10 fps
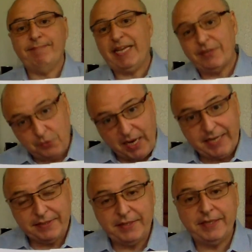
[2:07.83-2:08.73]

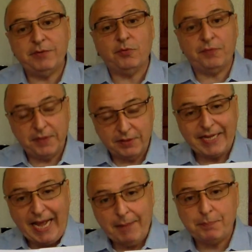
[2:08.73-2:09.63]
strategy to fill
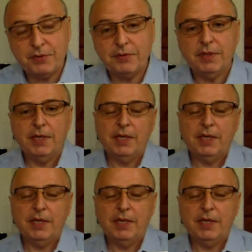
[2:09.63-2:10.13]
gaps,